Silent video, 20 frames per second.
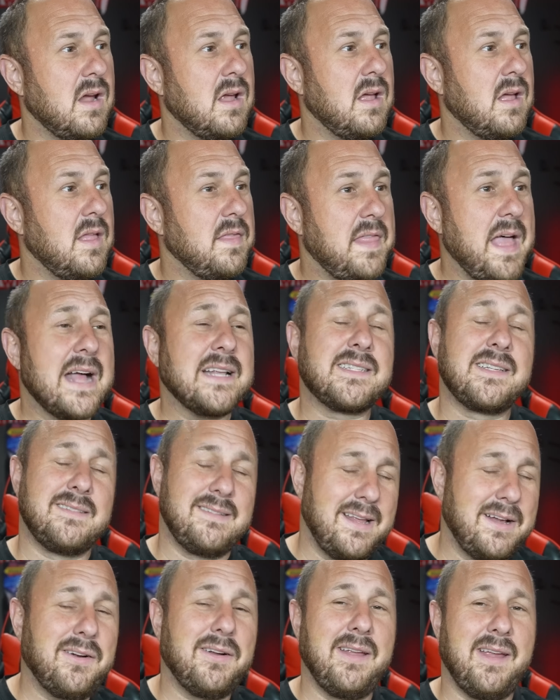So that's
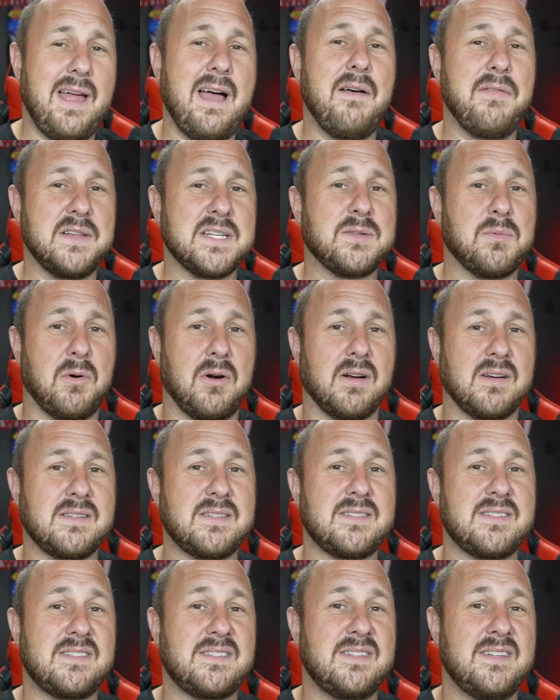literally how this
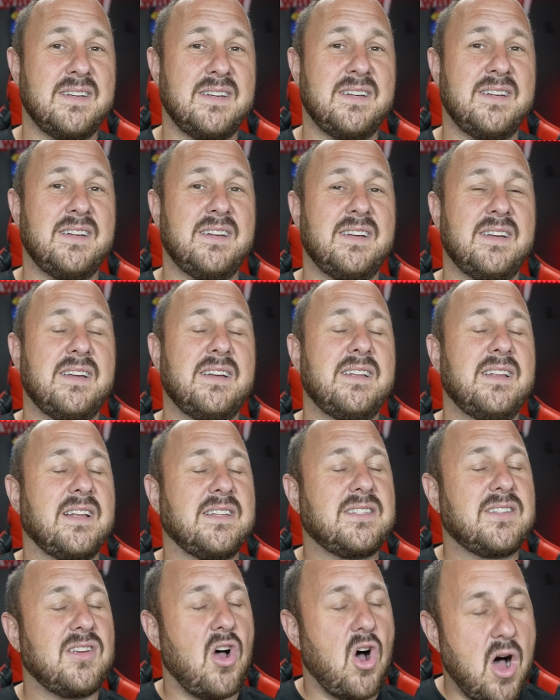works.
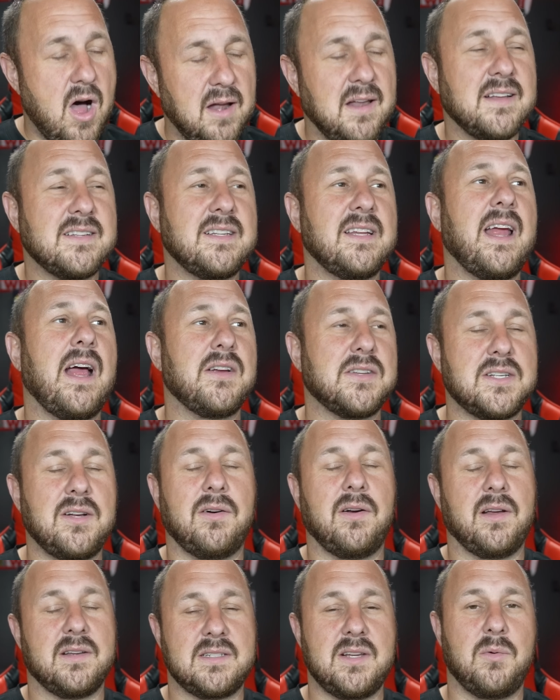It's honestly how
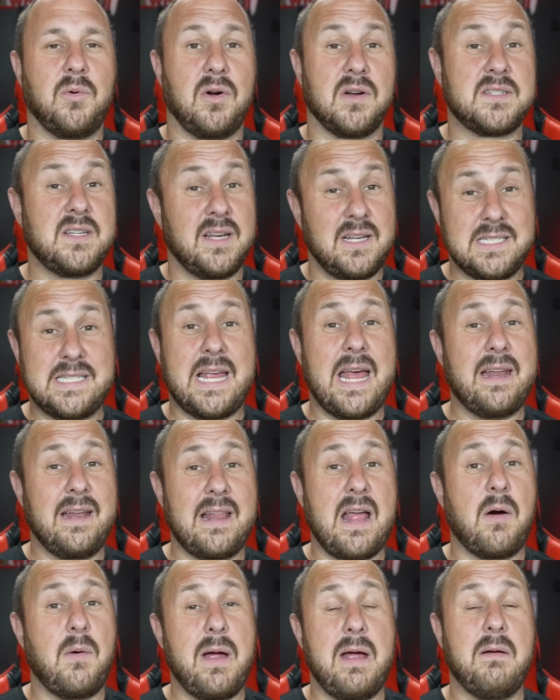surrogacy works, and it's getting
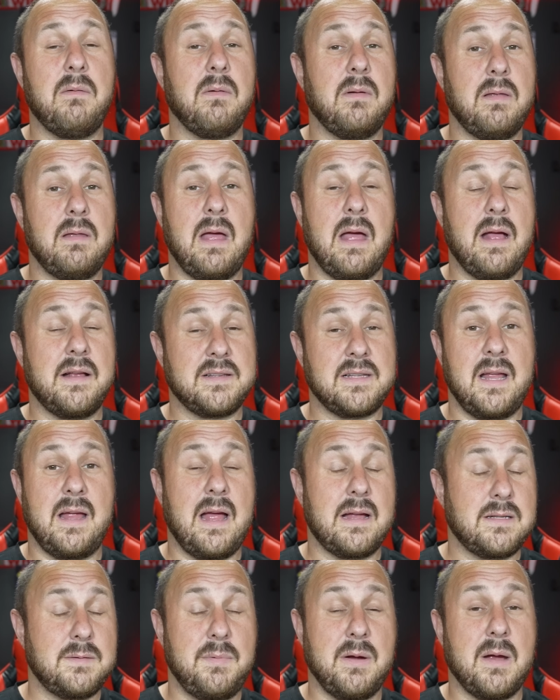that way as
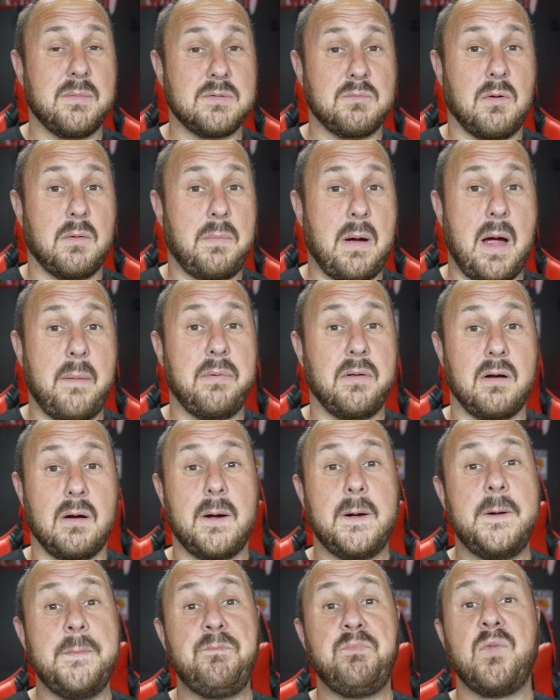it becomes more popular.
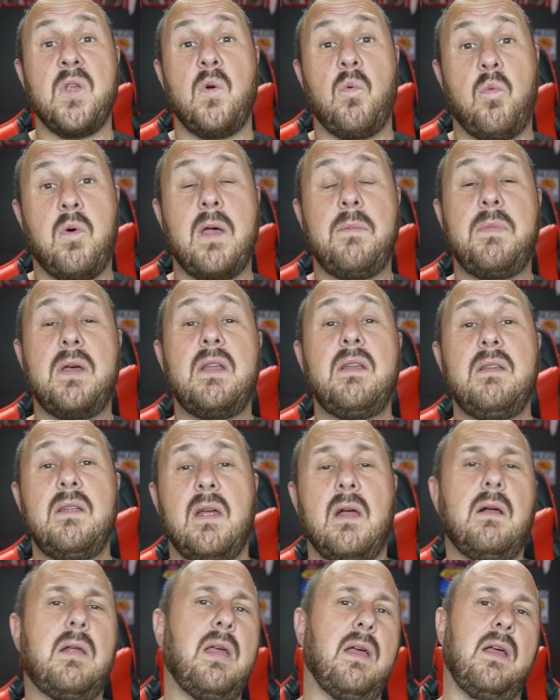Women,
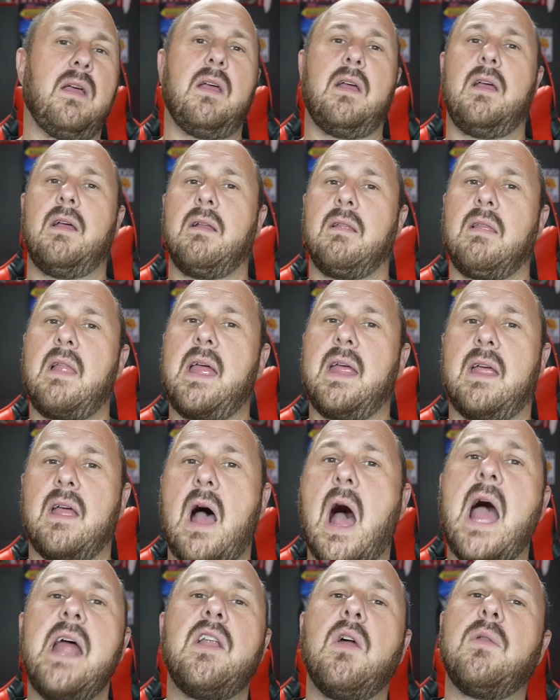like
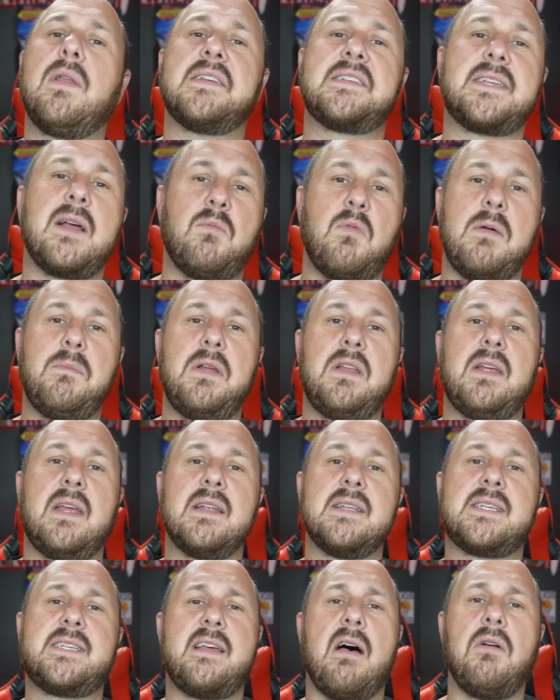I know that some women
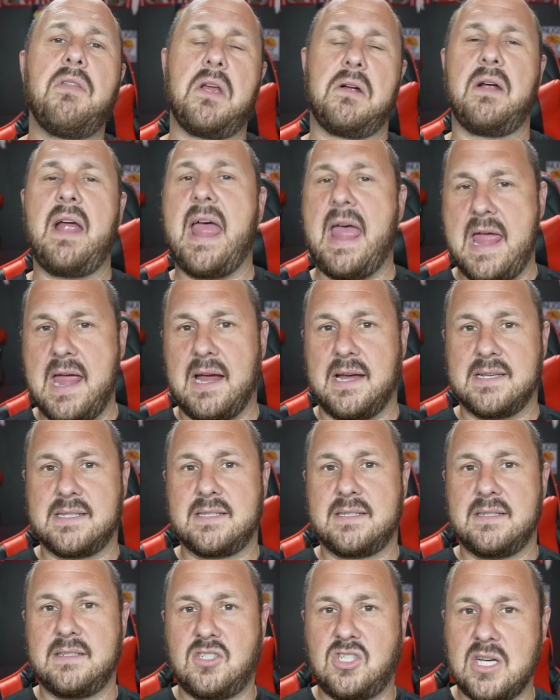can sell their
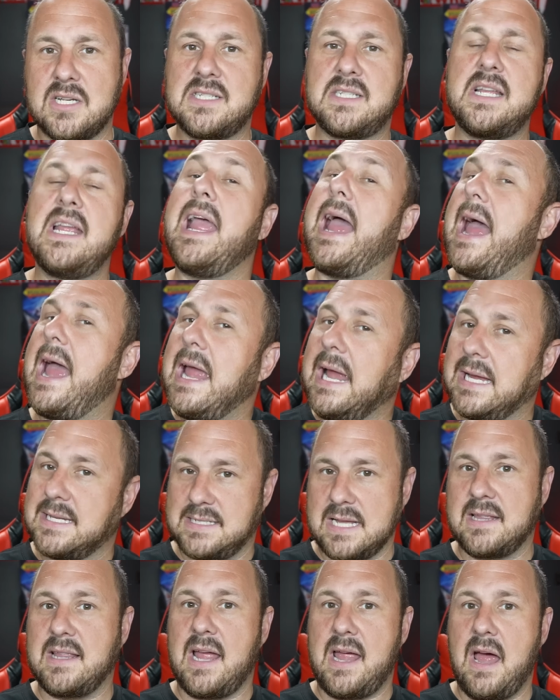eggs, just the eggs
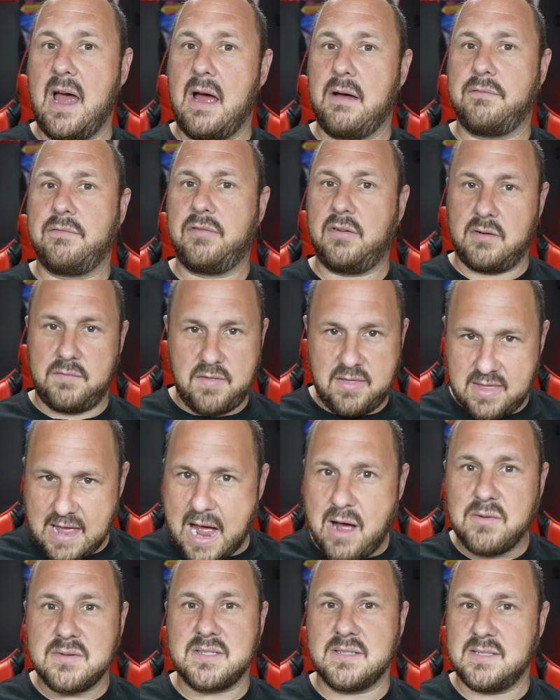that they have, for
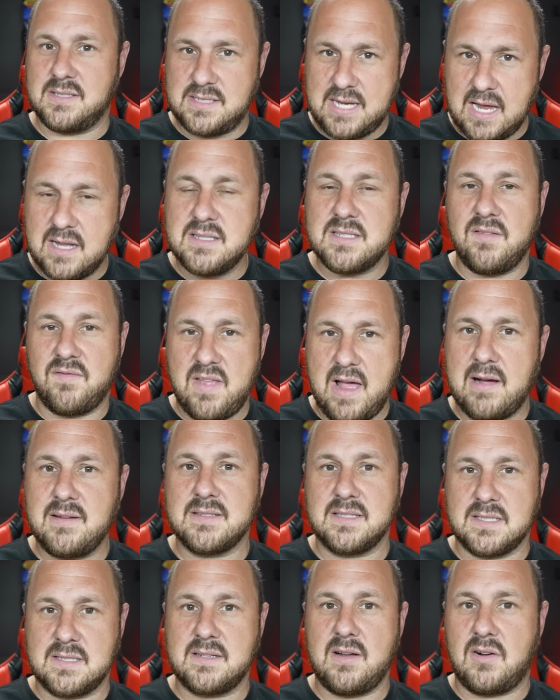thousands, tens of
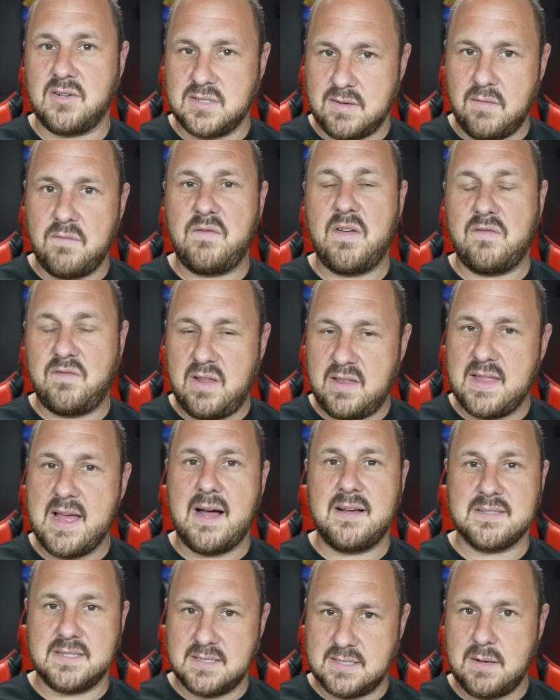thousands of dollars, and
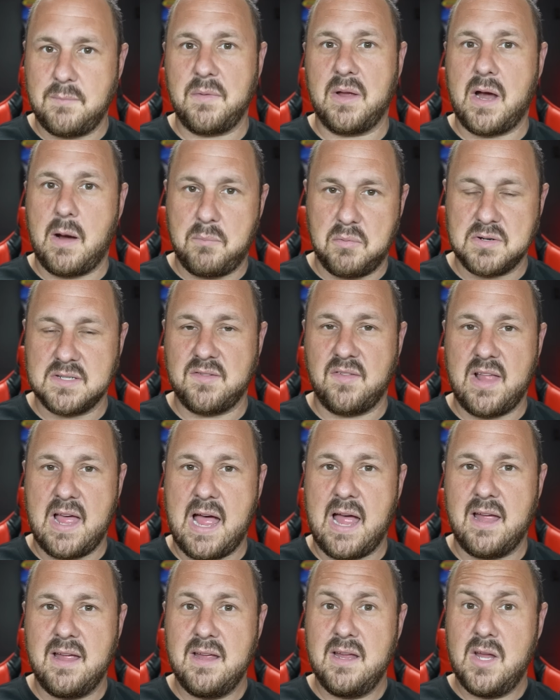50,000 something upwards of
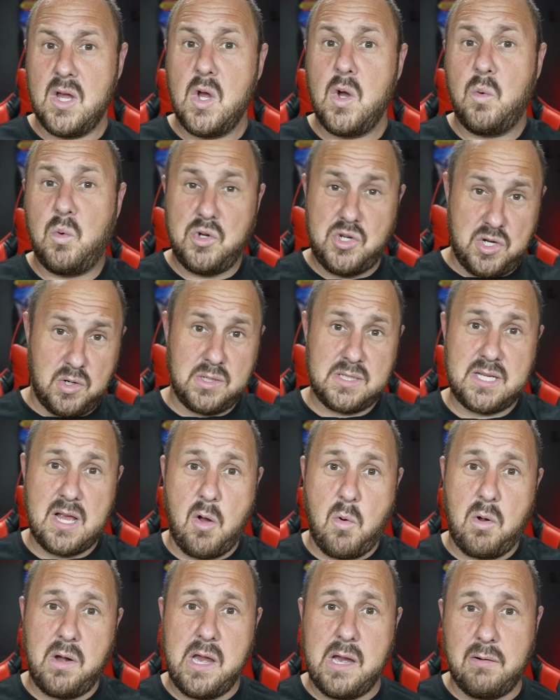that. Would you
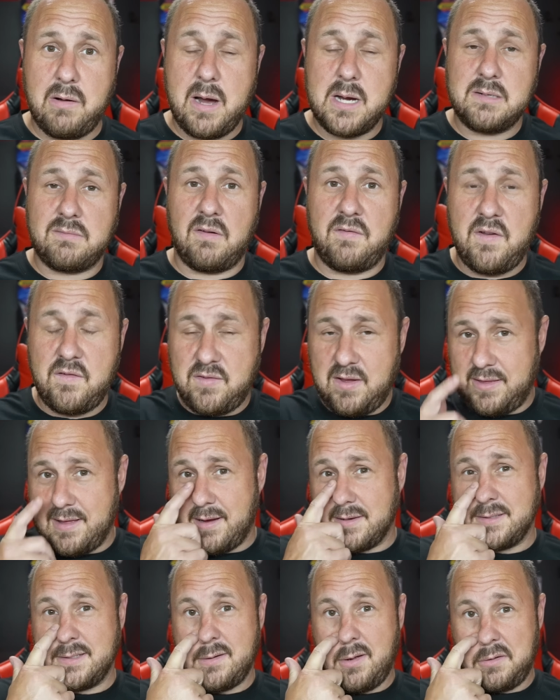sell one of your eggs for
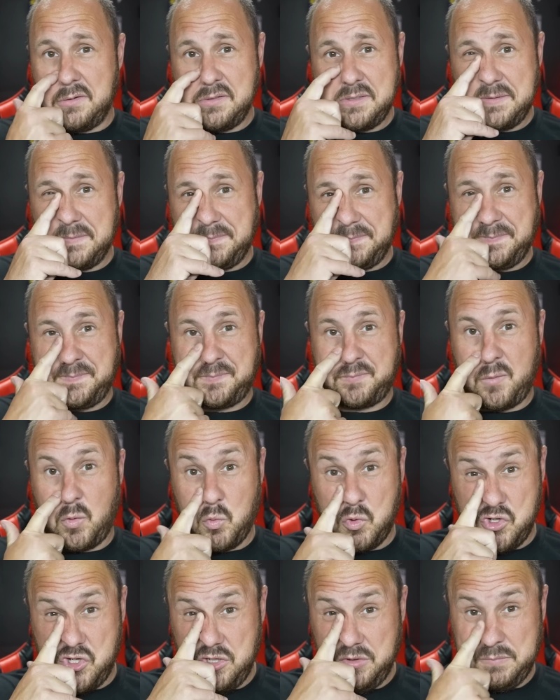$50,000?
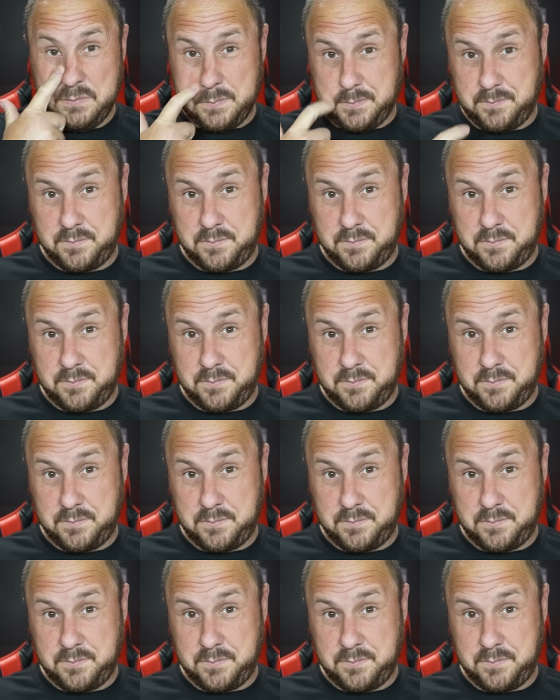Would you?